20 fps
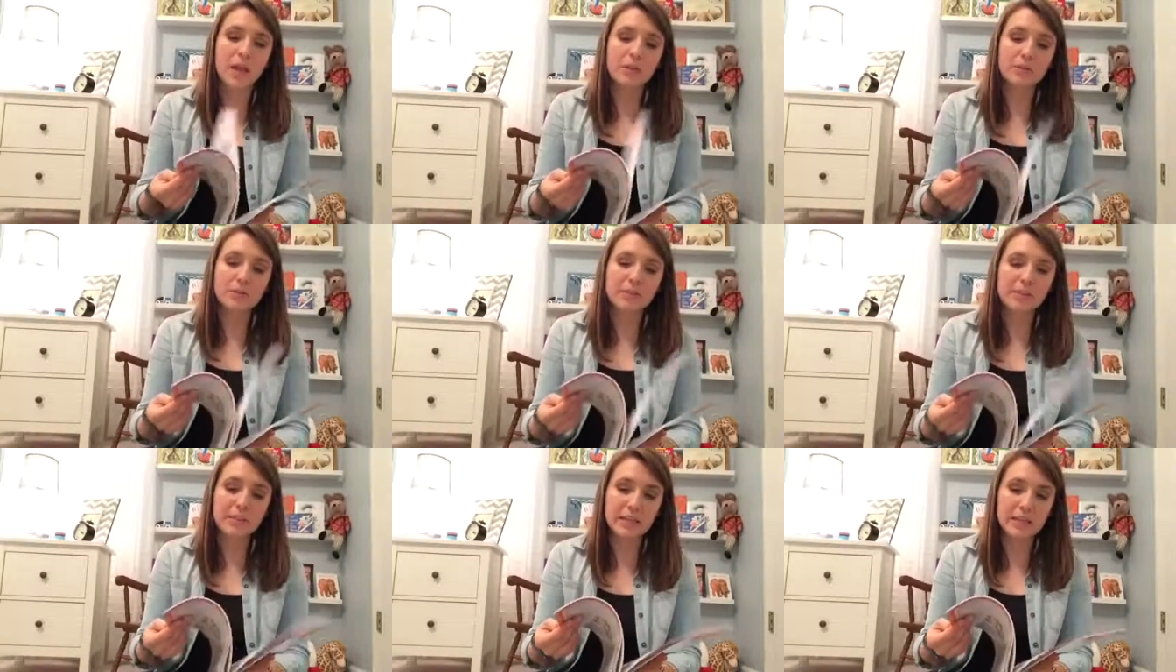
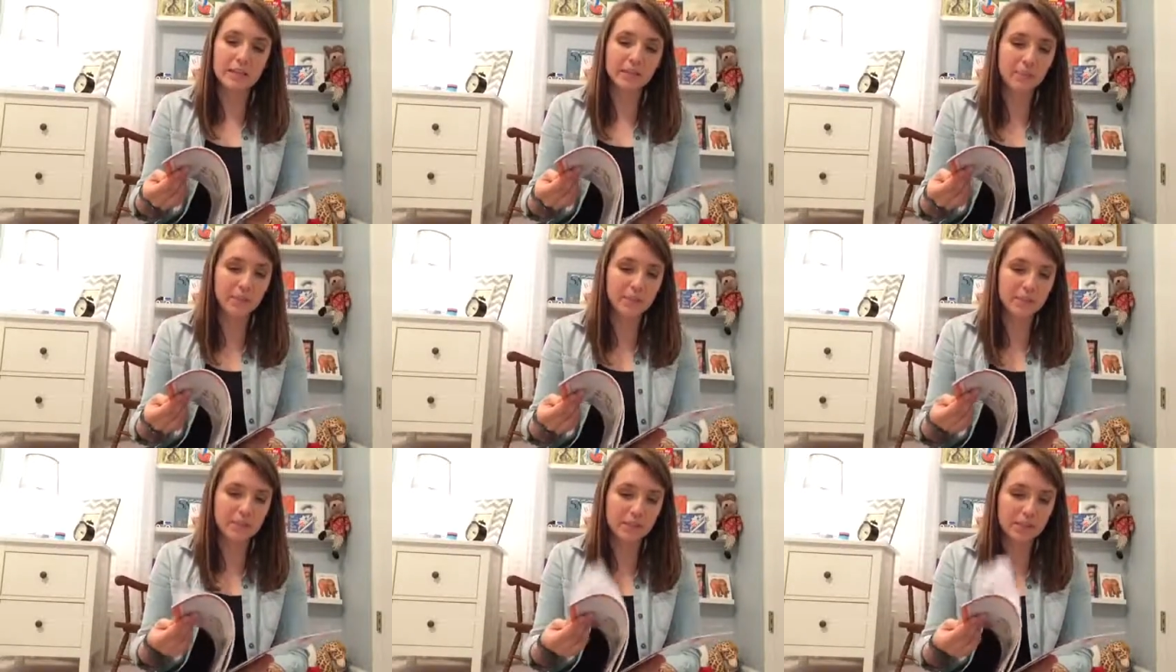
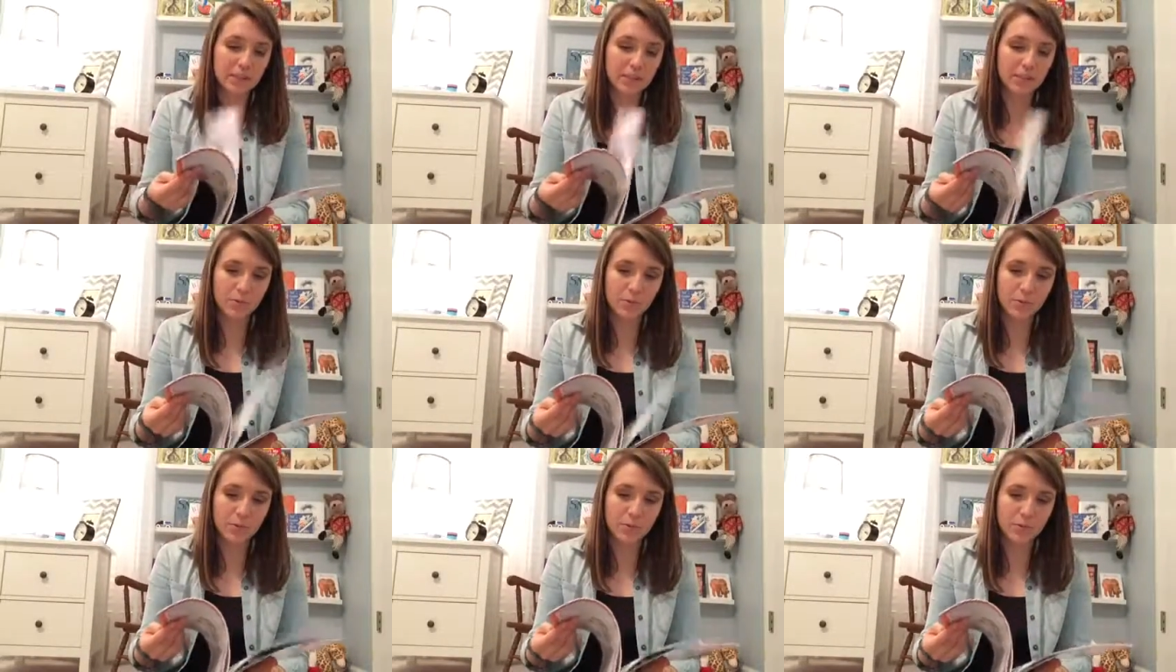Chrysanthemum is
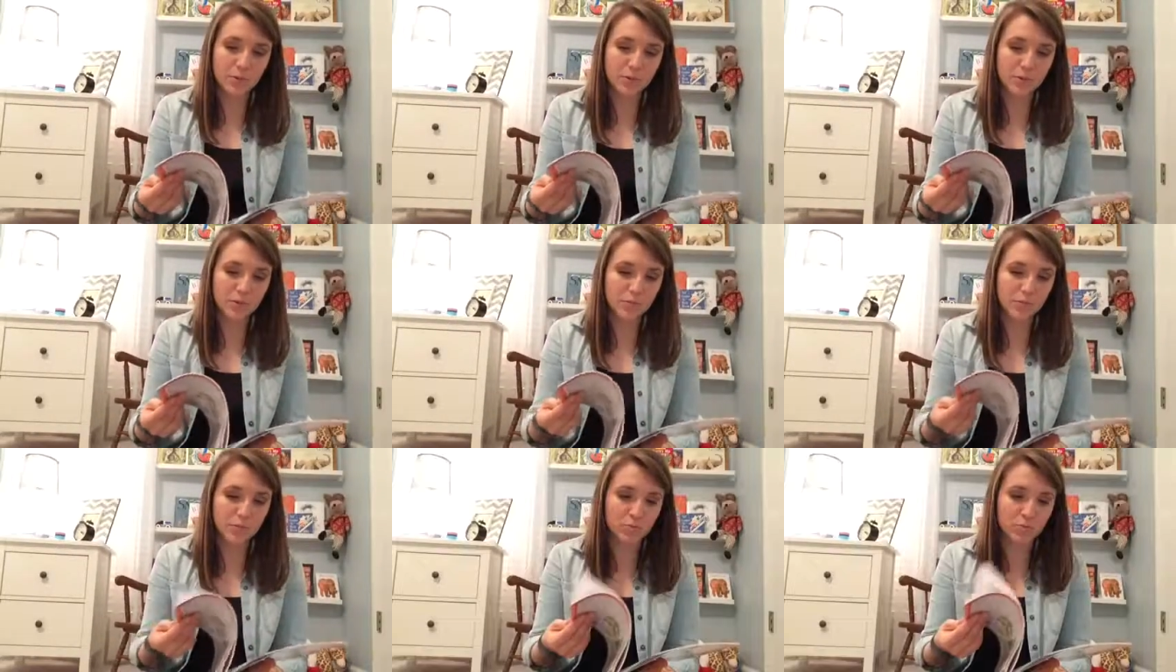another one with
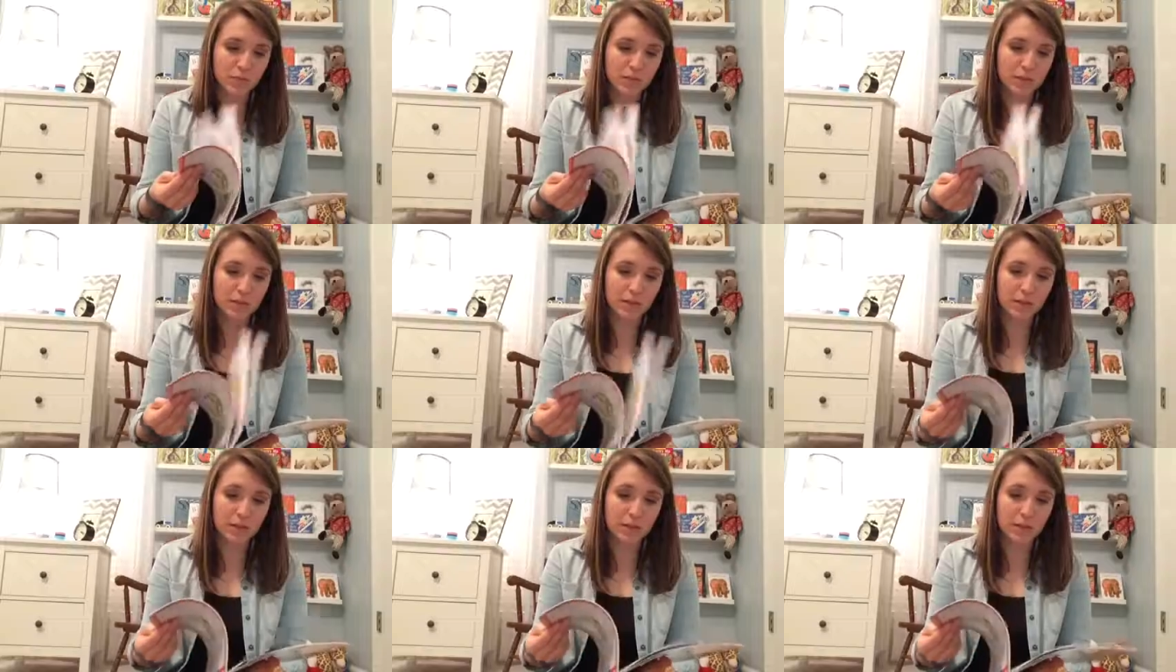just
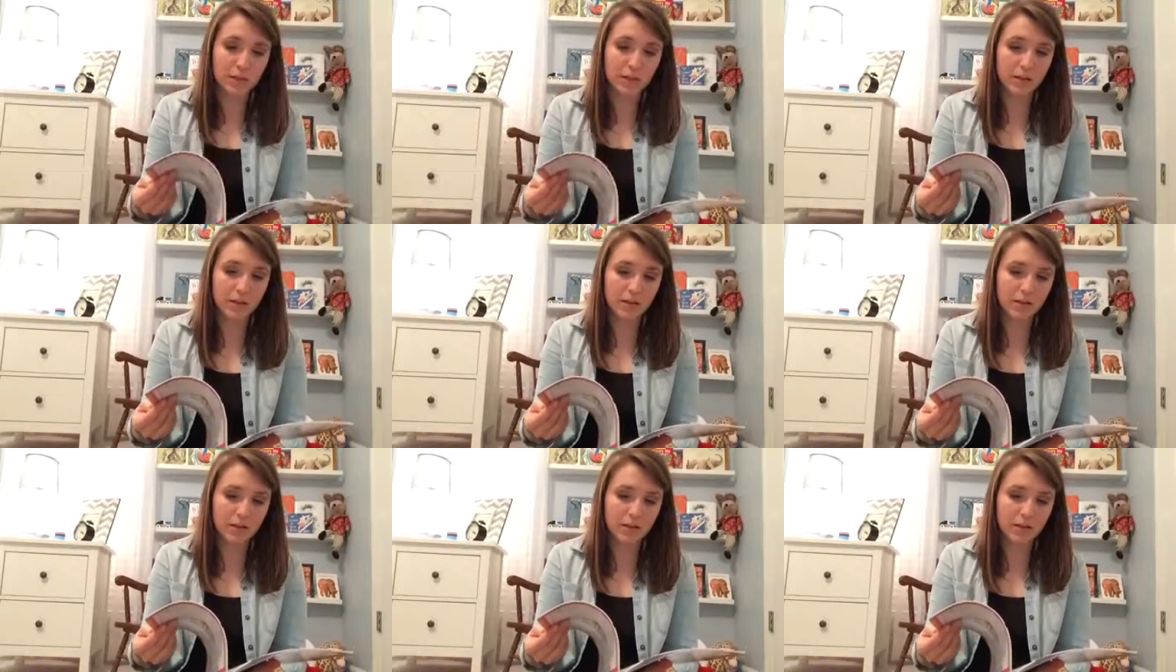really,